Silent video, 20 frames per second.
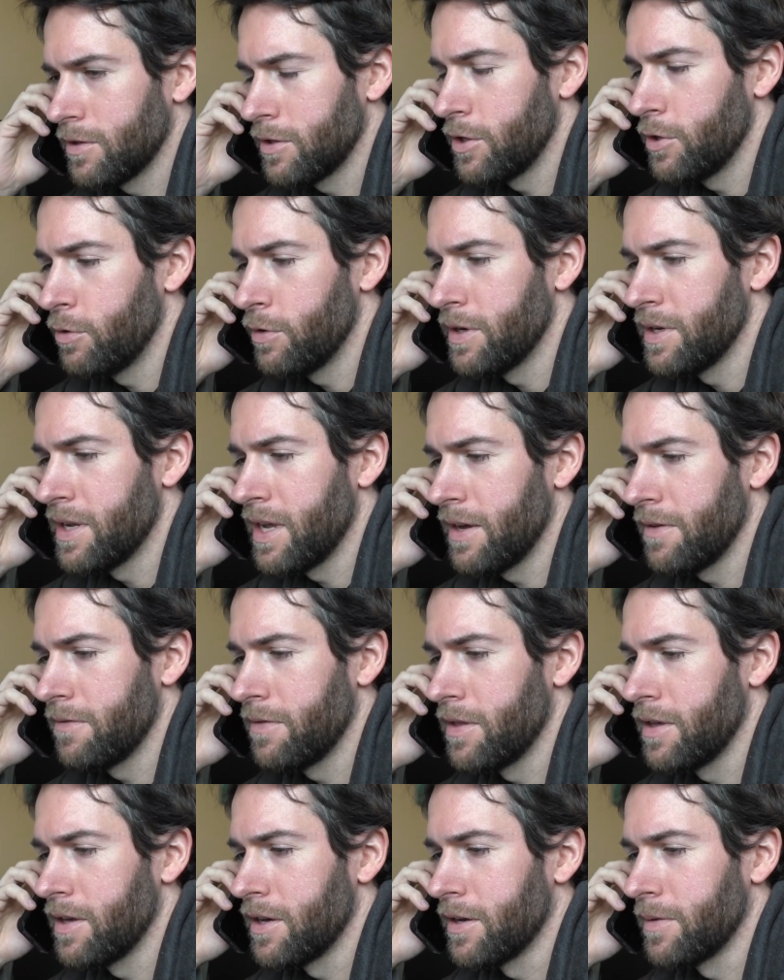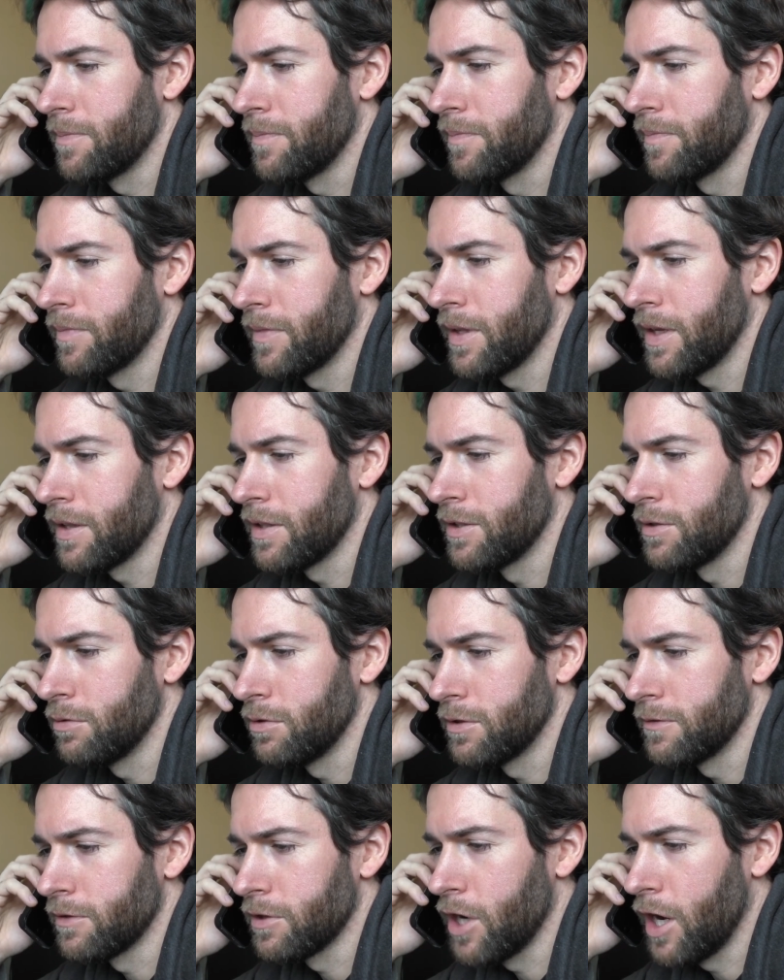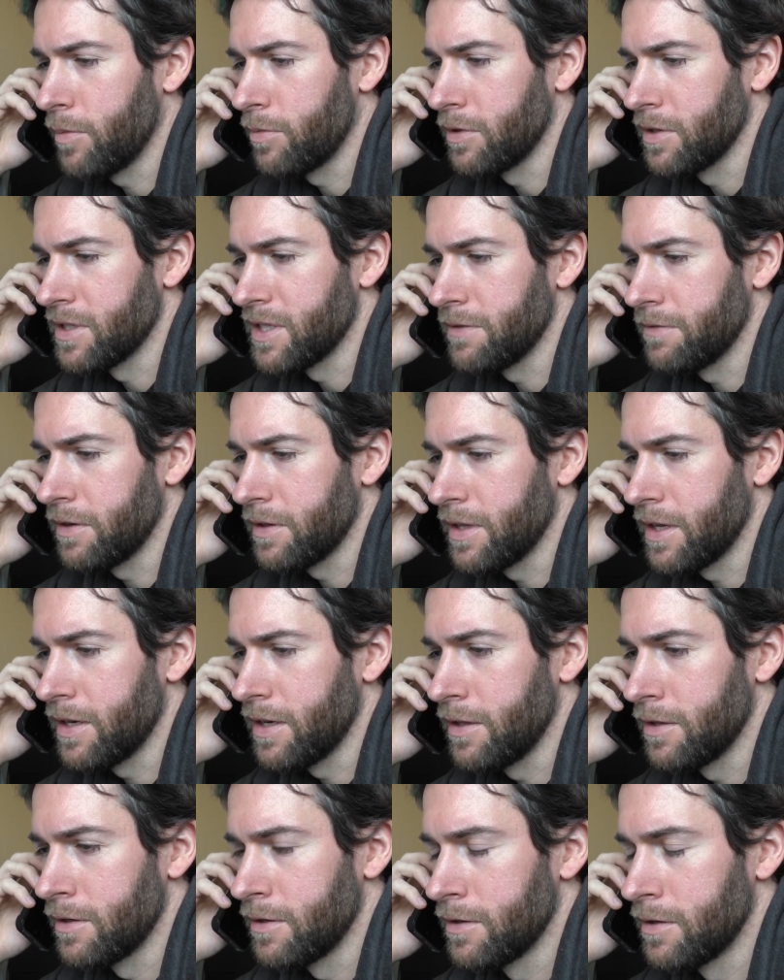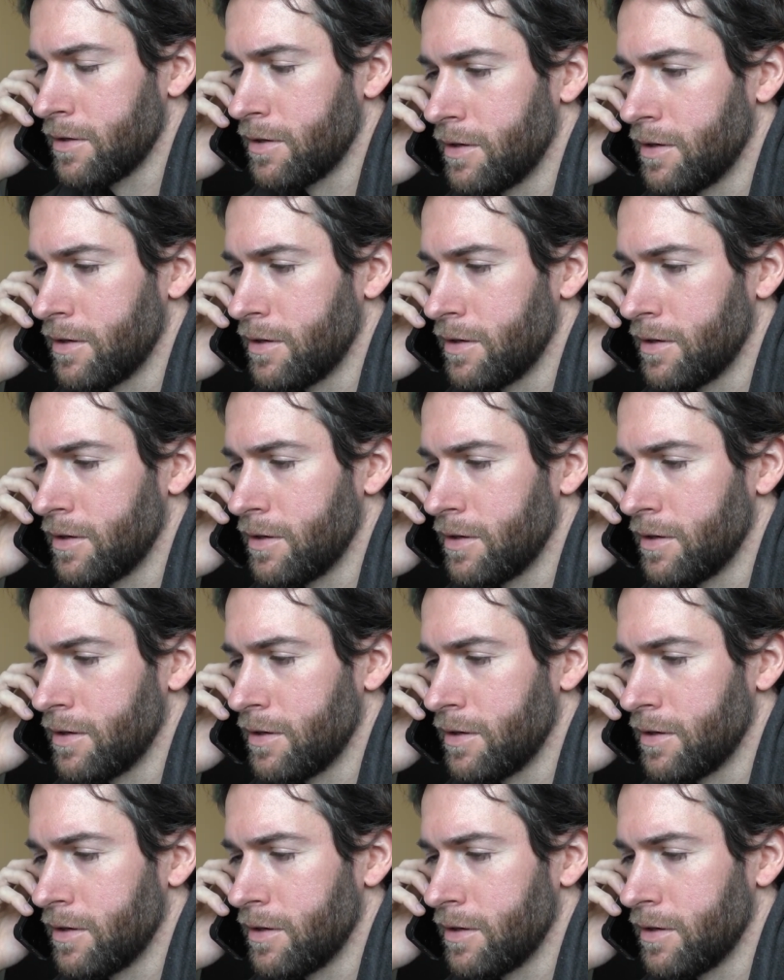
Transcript: So you wouldn't have the um, like the tools for copper and stuff like that either.